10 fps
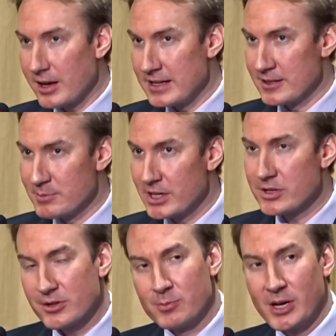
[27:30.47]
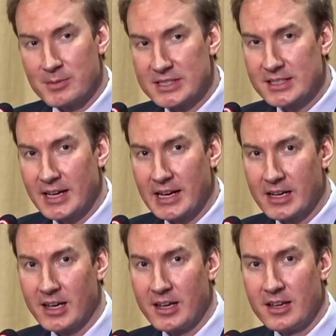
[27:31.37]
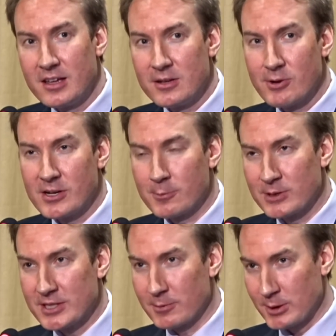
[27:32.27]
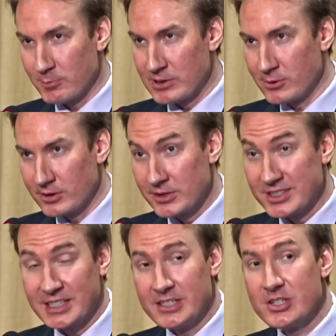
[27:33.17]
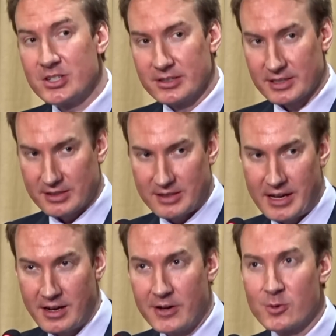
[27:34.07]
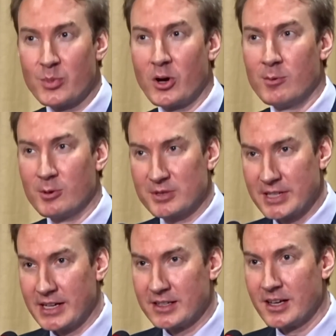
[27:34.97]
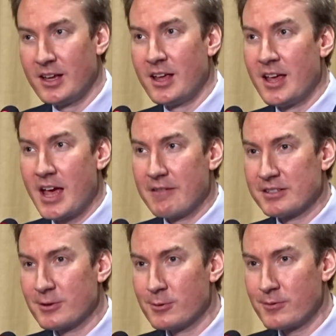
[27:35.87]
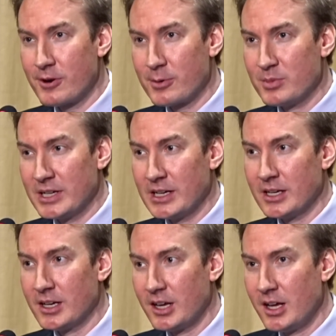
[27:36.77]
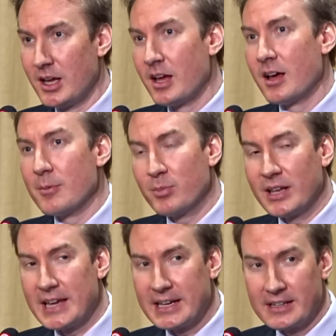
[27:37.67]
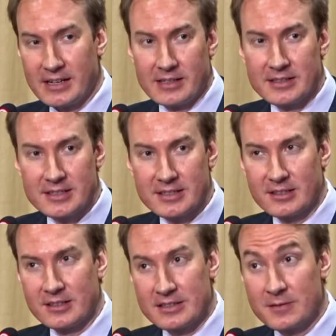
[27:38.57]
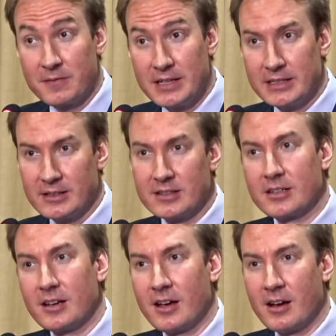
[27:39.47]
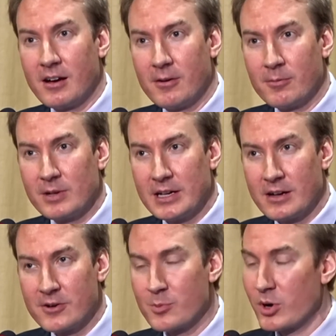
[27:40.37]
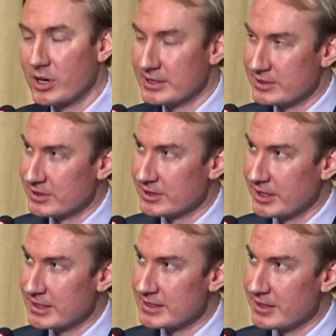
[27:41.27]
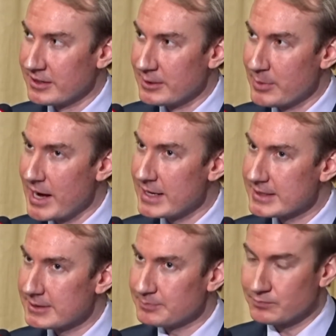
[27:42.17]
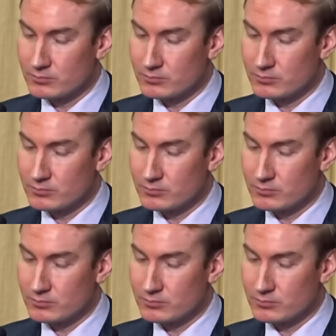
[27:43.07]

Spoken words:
in the mixture by mistake, you end up with something we call dyskinesias and other problems that have so far been plaguing this field in other Parkinson's studies done in the past.